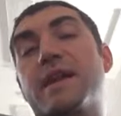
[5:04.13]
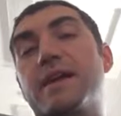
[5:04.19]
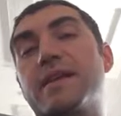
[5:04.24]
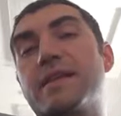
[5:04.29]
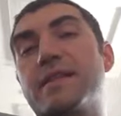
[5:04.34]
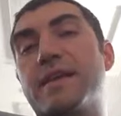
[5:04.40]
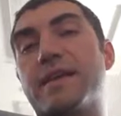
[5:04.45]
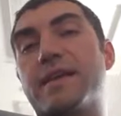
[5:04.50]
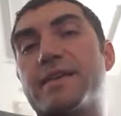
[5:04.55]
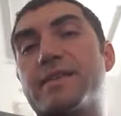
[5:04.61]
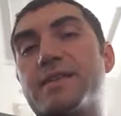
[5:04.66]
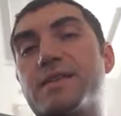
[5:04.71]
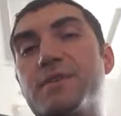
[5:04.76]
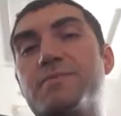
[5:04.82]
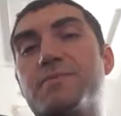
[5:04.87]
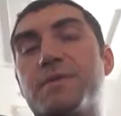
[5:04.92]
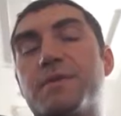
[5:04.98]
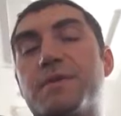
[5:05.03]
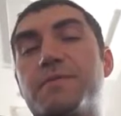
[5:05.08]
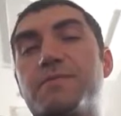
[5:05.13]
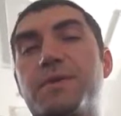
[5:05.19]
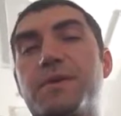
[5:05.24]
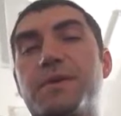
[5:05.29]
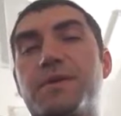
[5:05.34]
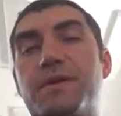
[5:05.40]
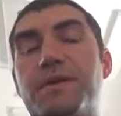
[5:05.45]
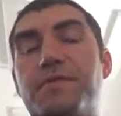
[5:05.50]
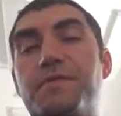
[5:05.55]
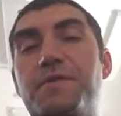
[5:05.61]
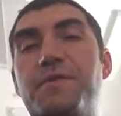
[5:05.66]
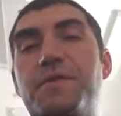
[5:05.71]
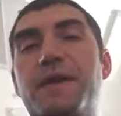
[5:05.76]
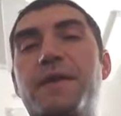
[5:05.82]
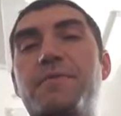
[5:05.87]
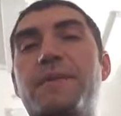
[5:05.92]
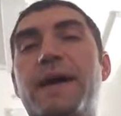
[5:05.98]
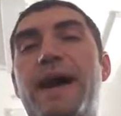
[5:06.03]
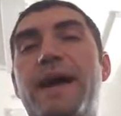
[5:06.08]
kind of like a supercomputer. If you
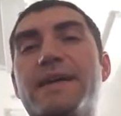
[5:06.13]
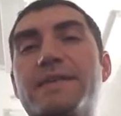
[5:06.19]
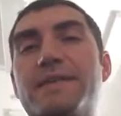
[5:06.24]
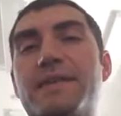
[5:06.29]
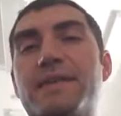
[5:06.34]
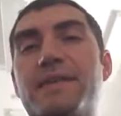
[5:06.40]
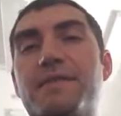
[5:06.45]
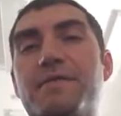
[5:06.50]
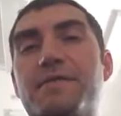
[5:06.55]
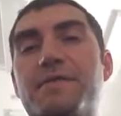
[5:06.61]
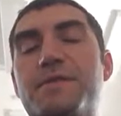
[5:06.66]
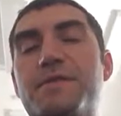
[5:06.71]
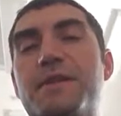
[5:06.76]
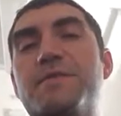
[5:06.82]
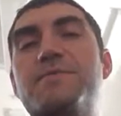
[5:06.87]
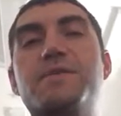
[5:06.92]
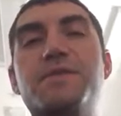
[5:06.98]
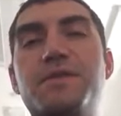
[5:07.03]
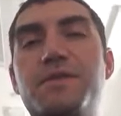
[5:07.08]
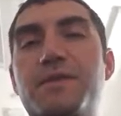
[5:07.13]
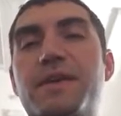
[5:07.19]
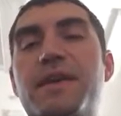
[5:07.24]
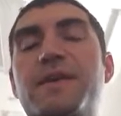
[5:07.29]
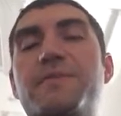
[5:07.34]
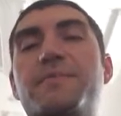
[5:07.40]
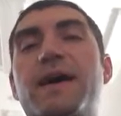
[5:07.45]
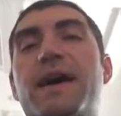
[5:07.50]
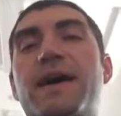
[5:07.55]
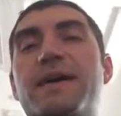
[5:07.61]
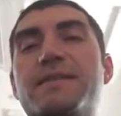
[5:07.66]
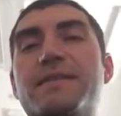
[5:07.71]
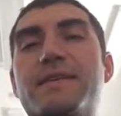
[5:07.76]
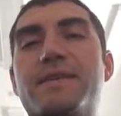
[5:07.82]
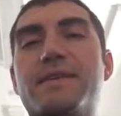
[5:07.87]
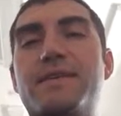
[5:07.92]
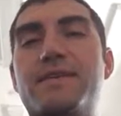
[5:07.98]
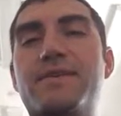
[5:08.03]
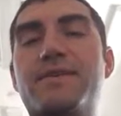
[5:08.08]
keep asking it for something, you keep
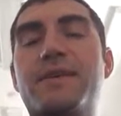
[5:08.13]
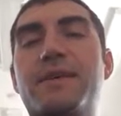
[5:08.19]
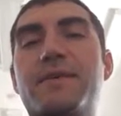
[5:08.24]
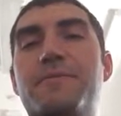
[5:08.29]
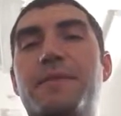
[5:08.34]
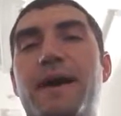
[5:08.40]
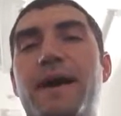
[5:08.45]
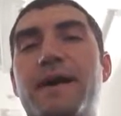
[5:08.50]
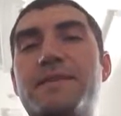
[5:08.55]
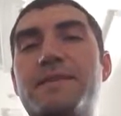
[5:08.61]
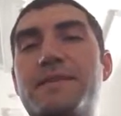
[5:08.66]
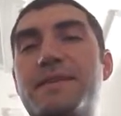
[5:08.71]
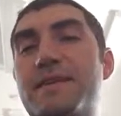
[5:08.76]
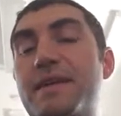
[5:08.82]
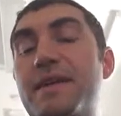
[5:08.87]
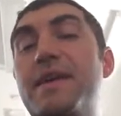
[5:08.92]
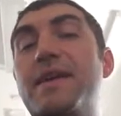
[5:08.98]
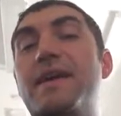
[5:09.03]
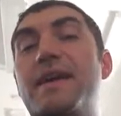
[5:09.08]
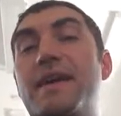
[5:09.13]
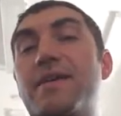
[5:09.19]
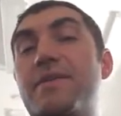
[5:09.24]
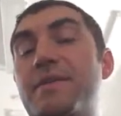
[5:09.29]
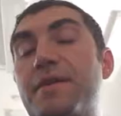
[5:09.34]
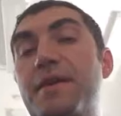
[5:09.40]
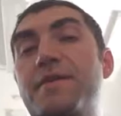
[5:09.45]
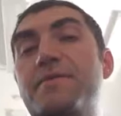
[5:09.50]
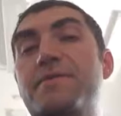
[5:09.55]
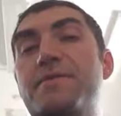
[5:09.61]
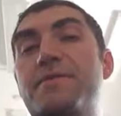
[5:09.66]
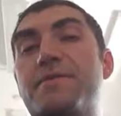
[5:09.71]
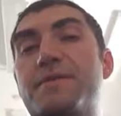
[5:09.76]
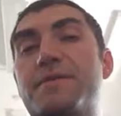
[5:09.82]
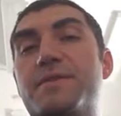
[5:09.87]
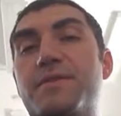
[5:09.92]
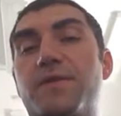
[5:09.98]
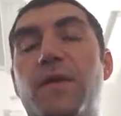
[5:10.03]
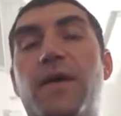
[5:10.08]
asking it, you keep asking it, it'll give you
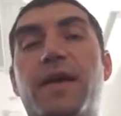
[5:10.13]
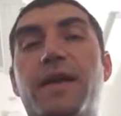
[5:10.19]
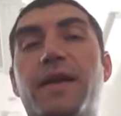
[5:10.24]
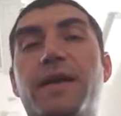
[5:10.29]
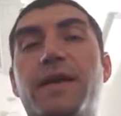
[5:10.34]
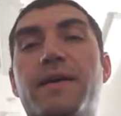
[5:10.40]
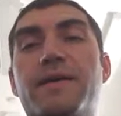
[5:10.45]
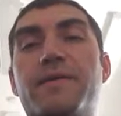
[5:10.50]
what you want.